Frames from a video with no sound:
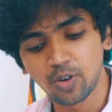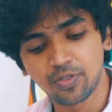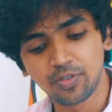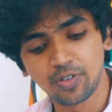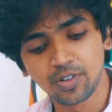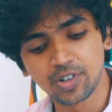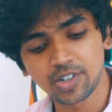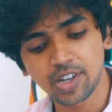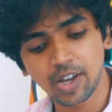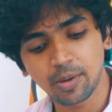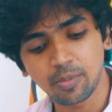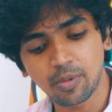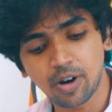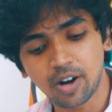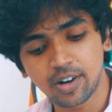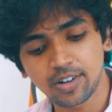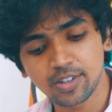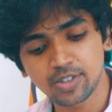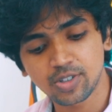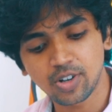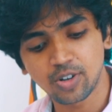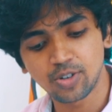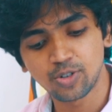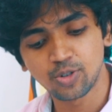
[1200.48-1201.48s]
a full-time
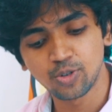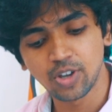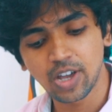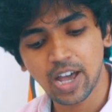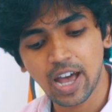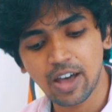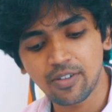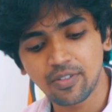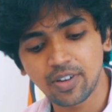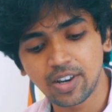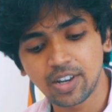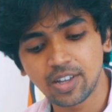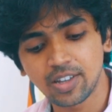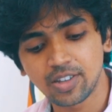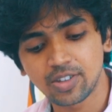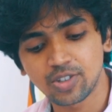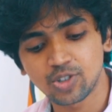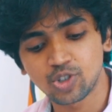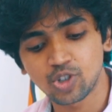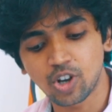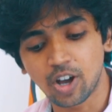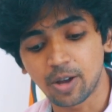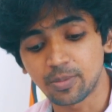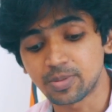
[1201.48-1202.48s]
artist or do you have any other
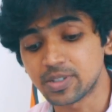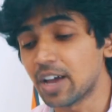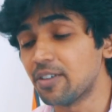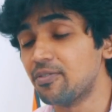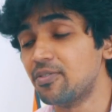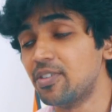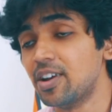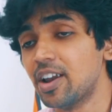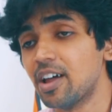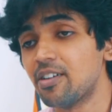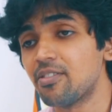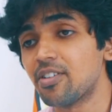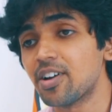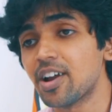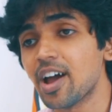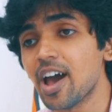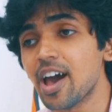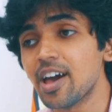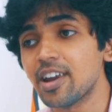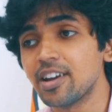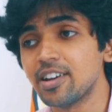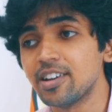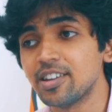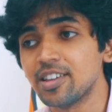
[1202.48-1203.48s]
jobs? I've never
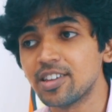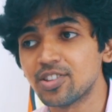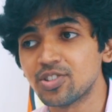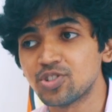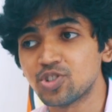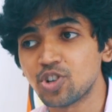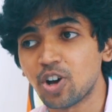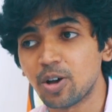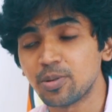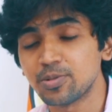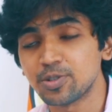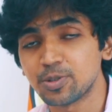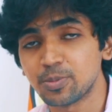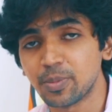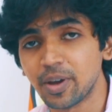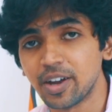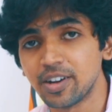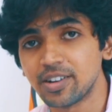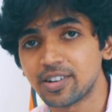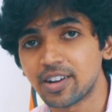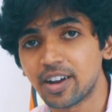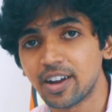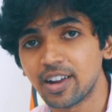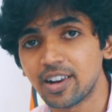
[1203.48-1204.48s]
had any other jobs in my
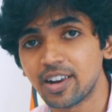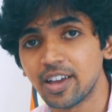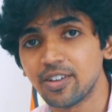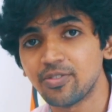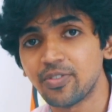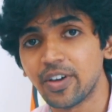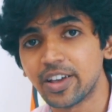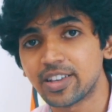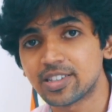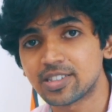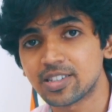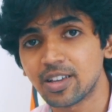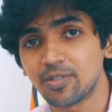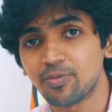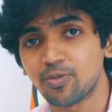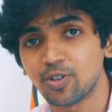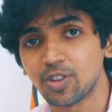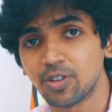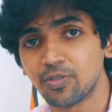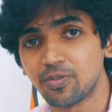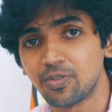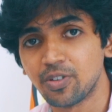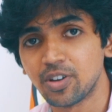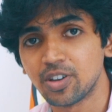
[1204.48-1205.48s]
entire life except
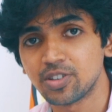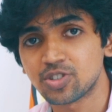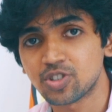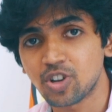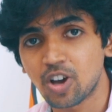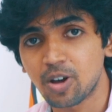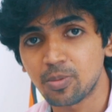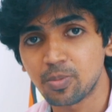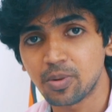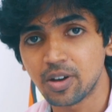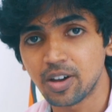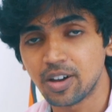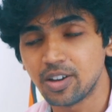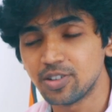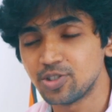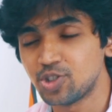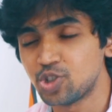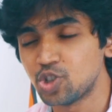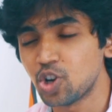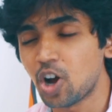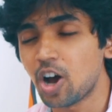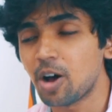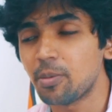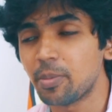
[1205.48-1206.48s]
for the first
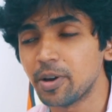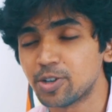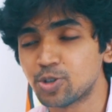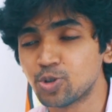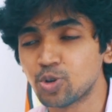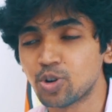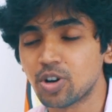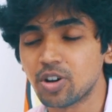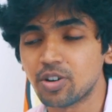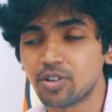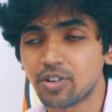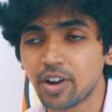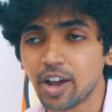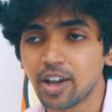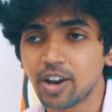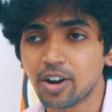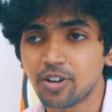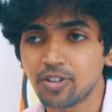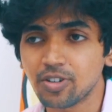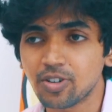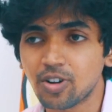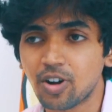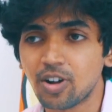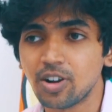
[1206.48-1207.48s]
job I took right
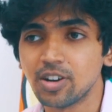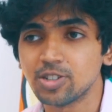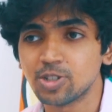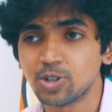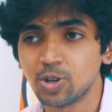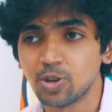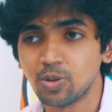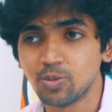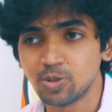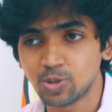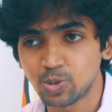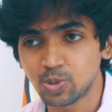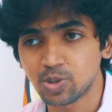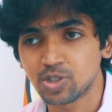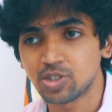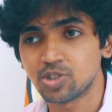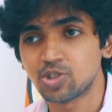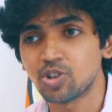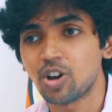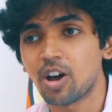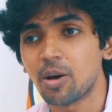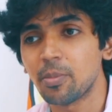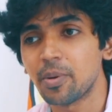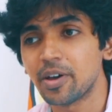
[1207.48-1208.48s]
out of college, which was a
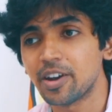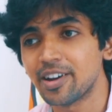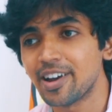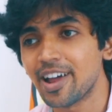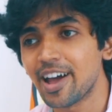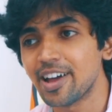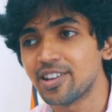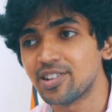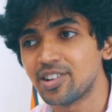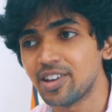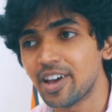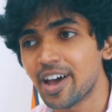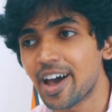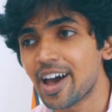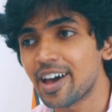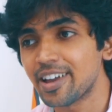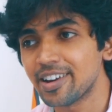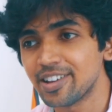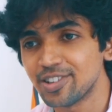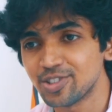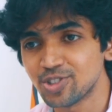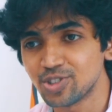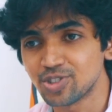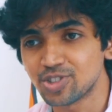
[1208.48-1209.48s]
job at an
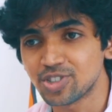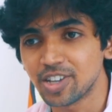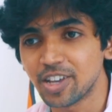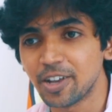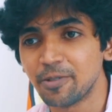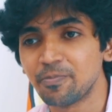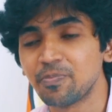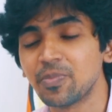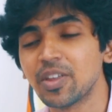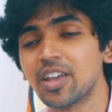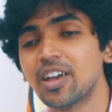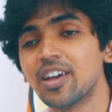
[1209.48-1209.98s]
ad agency.